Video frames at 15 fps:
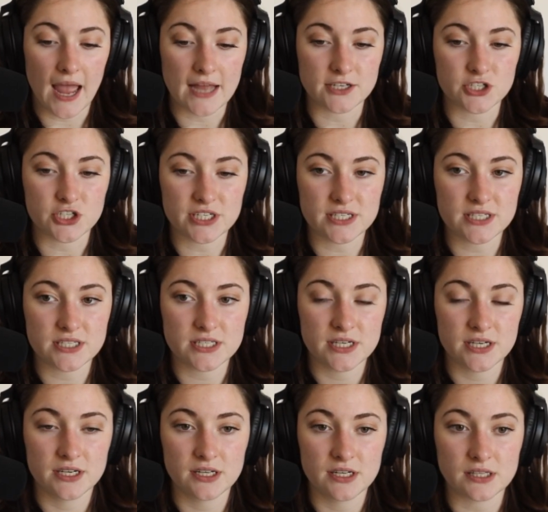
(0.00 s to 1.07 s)
just
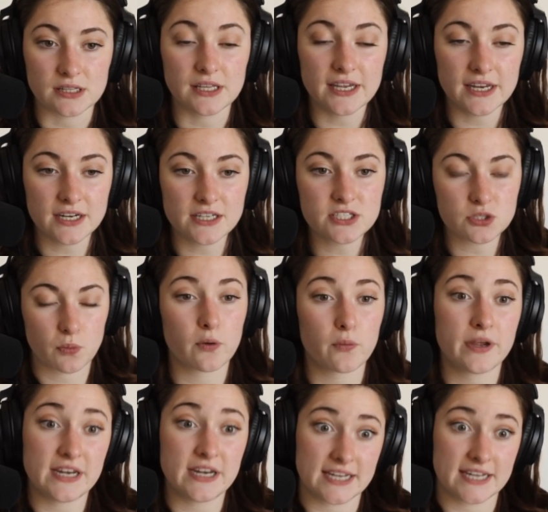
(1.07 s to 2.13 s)
lead us to where we
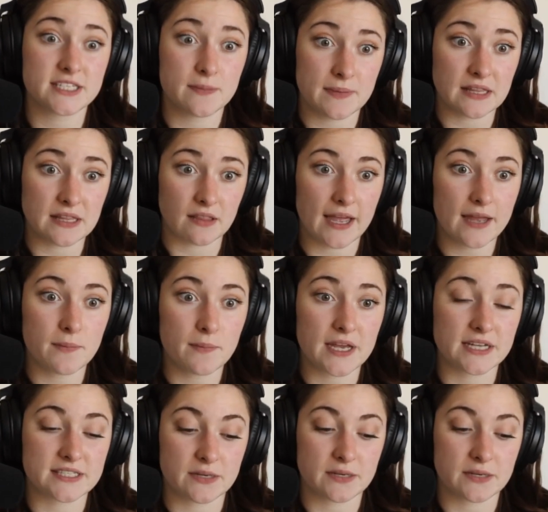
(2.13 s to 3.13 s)
need to be led because